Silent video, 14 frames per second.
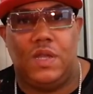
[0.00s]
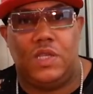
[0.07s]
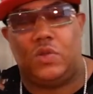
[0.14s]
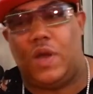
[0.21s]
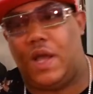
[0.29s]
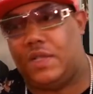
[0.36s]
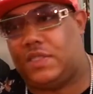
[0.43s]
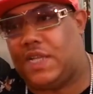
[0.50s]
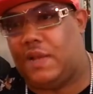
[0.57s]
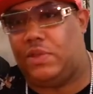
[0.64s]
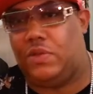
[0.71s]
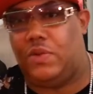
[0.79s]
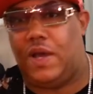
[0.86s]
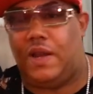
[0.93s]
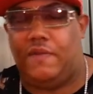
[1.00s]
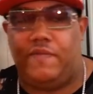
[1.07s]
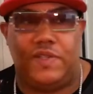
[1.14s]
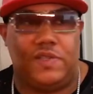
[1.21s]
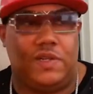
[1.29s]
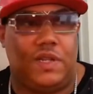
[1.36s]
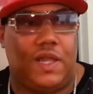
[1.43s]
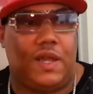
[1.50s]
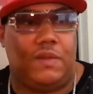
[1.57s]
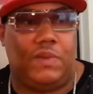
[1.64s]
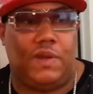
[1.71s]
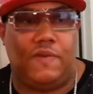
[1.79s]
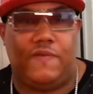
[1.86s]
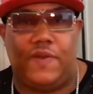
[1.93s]
So I stopped through. I done visited a lot of
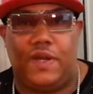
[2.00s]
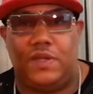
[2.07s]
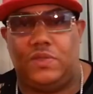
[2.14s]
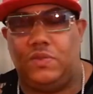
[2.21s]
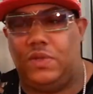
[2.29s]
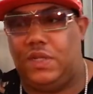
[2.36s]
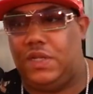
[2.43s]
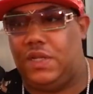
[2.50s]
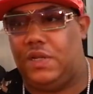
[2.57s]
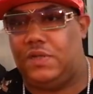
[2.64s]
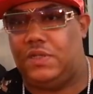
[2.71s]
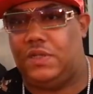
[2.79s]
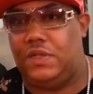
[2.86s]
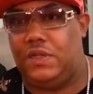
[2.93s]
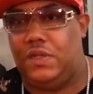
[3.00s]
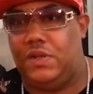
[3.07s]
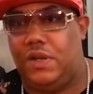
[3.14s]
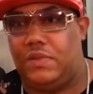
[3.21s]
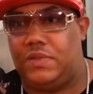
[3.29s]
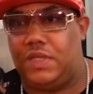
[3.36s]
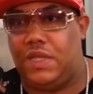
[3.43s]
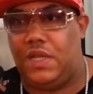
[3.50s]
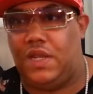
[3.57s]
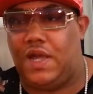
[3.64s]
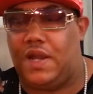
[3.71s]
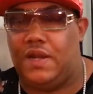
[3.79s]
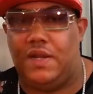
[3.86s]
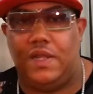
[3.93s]
motherfuckers through the years. You know what I'm saying? A
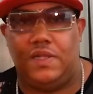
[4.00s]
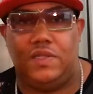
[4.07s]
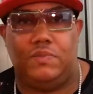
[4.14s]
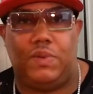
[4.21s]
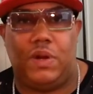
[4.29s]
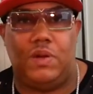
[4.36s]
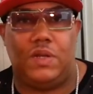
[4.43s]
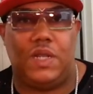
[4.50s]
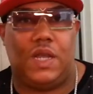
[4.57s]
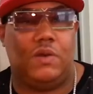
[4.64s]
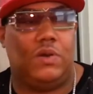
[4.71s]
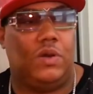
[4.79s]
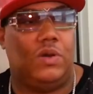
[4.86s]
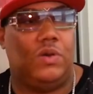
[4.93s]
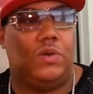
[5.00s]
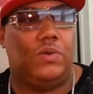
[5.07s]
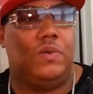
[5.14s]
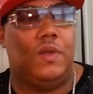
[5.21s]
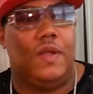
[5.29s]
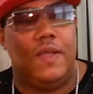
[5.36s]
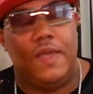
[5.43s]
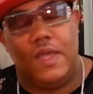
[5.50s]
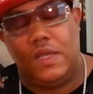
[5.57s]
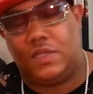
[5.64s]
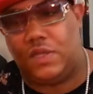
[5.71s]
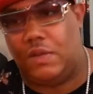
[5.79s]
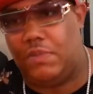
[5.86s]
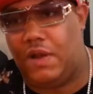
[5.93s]
lot of niggas is burnt out, old.
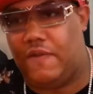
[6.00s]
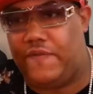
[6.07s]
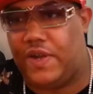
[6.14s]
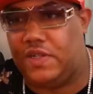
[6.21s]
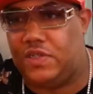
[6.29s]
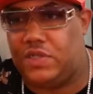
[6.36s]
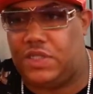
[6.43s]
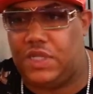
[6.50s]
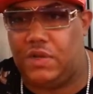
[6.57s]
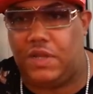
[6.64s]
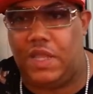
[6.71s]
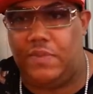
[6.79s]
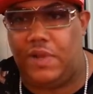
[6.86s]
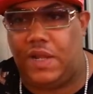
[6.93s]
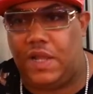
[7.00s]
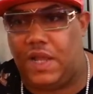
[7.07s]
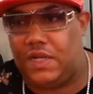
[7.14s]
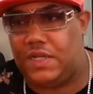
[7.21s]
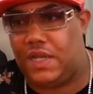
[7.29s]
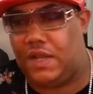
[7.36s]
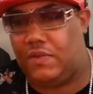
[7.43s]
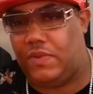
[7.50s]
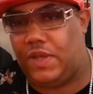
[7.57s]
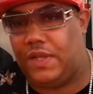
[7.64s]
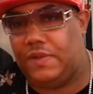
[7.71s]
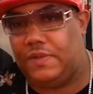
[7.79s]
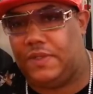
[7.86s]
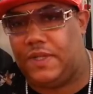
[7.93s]
Some motherfuckers you still keep in contact
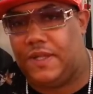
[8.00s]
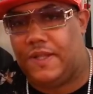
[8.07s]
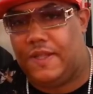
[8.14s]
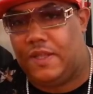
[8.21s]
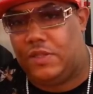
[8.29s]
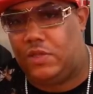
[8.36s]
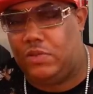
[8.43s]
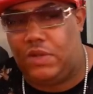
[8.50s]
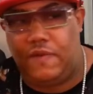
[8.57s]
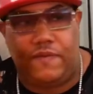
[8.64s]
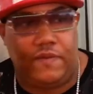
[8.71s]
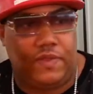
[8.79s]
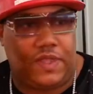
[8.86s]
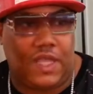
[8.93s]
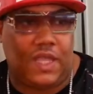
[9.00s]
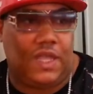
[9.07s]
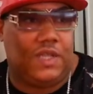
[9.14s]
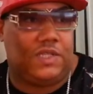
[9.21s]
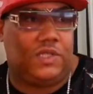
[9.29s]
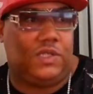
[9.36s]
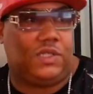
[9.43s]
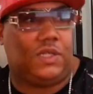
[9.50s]
with through different things.